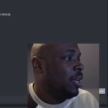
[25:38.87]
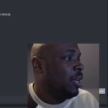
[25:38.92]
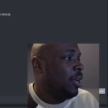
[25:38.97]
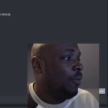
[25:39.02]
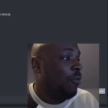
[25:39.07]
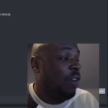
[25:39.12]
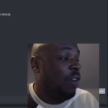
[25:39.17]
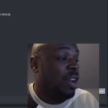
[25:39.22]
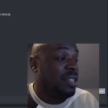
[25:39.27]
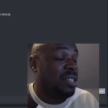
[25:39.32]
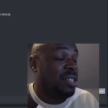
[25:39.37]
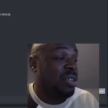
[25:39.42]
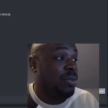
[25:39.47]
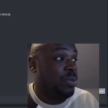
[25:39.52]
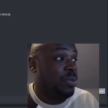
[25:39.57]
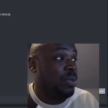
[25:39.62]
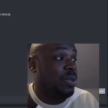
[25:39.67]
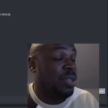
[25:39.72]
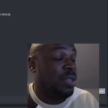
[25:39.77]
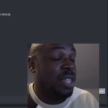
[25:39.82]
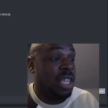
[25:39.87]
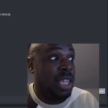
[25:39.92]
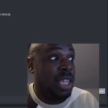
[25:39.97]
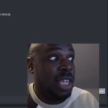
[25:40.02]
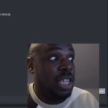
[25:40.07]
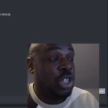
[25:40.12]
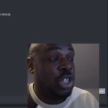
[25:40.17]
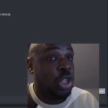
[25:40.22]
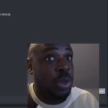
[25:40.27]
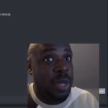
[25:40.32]
Right, so the
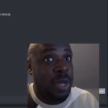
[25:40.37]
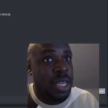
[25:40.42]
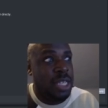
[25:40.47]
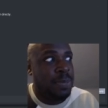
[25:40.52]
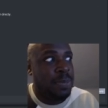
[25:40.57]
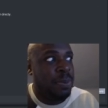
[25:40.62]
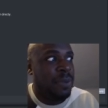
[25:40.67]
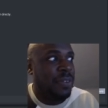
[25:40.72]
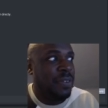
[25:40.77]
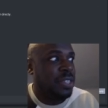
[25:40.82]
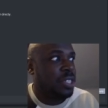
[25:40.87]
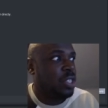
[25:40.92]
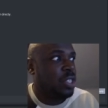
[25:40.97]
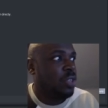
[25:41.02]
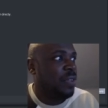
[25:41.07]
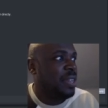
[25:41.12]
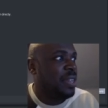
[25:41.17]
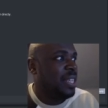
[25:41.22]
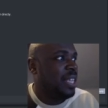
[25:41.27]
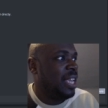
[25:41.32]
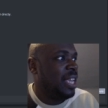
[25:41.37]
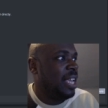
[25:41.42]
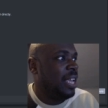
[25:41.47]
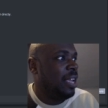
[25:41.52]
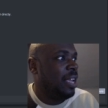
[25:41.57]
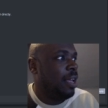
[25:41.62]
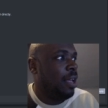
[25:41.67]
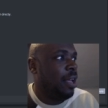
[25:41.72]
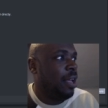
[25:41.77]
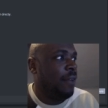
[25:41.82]
issue is P I V X is already
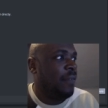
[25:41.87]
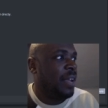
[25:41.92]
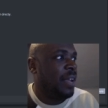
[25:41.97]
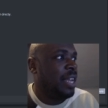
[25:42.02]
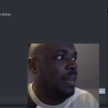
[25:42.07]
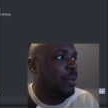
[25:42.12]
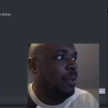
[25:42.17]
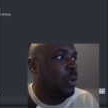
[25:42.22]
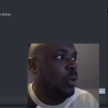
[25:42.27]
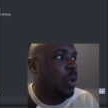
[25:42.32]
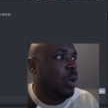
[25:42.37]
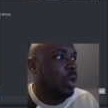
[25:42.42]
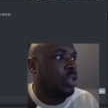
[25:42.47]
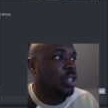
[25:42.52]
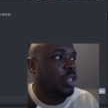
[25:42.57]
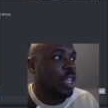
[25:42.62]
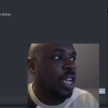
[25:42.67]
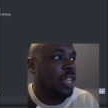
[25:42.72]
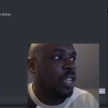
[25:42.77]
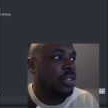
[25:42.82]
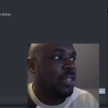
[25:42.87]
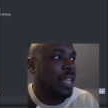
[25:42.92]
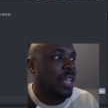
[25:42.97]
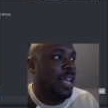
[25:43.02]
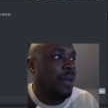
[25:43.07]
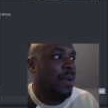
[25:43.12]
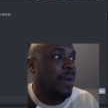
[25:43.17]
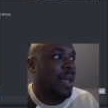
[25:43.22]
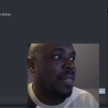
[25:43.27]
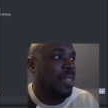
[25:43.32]
available on
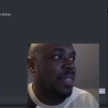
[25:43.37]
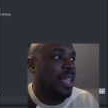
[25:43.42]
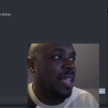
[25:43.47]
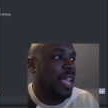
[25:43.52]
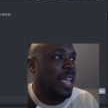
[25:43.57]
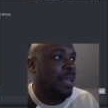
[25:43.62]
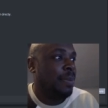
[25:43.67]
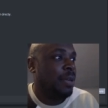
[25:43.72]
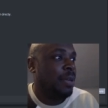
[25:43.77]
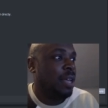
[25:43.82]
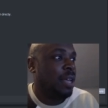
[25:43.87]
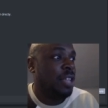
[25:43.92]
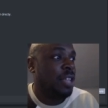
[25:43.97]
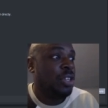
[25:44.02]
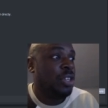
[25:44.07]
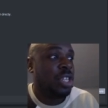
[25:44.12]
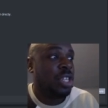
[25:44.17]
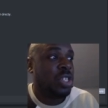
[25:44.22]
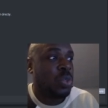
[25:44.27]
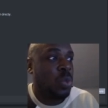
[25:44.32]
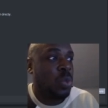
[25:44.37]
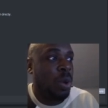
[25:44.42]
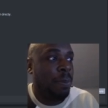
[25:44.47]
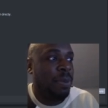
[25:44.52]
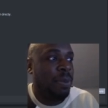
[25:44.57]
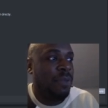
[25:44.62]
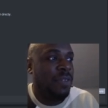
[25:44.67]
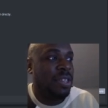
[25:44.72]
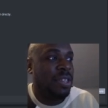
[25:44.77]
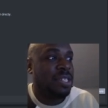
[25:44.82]
ChangeNOW and their A P I, and you can swap
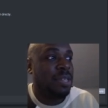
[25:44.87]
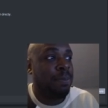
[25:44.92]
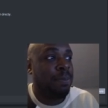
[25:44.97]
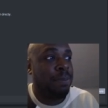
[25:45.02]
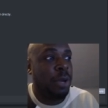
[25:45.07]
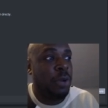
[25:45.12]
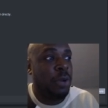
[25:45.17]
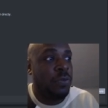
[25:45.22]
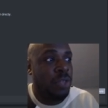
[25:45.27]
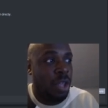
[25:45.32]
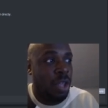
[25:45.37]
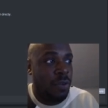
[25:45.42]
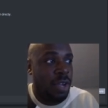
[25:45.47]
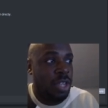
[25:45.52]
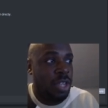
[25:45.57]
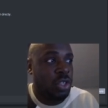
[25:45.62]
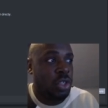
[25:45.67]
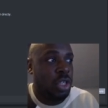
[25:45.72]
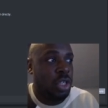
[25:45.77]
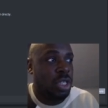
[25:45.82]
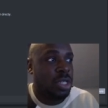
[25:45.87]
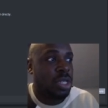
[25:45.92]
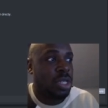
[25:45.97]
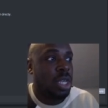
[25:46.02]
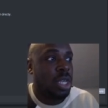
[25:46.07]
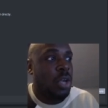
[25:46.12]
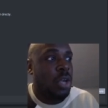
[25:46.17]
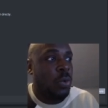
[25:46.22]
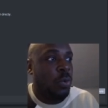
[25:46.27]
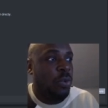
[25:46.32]
P I V X in both directions
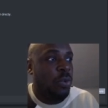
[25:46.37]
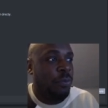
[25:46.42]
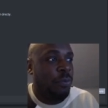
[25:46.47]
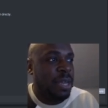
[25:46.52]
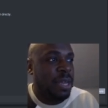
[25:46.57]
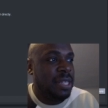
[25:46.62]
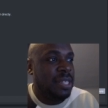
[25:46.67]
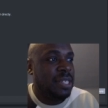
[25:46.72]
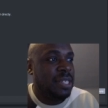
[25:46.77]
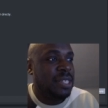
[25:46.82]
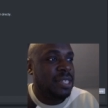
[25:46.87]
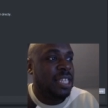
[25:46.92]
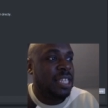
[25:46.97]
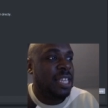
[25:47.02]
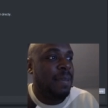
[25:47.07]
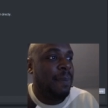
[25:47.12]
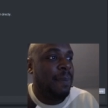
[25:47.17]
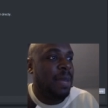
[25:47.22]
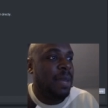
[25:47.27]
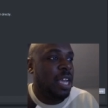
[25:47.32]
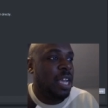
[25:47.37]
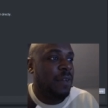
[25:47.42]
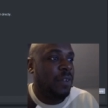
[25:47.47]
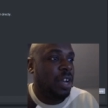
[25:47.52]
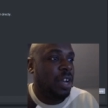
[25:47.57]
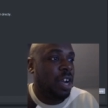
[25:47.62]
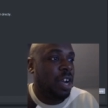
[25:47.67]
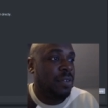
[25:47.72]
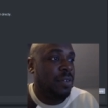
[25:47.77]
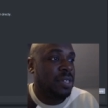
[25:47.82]
with B T C and many other
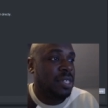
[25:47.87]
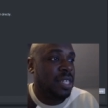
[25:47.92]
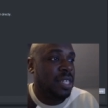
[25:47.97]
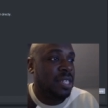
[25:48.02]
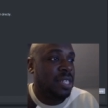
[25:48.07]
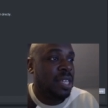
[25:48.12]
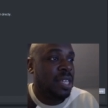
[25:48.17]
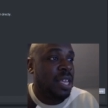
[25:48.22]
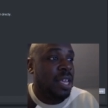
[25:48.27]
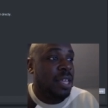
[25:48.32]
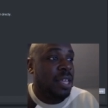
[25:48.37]
currencies.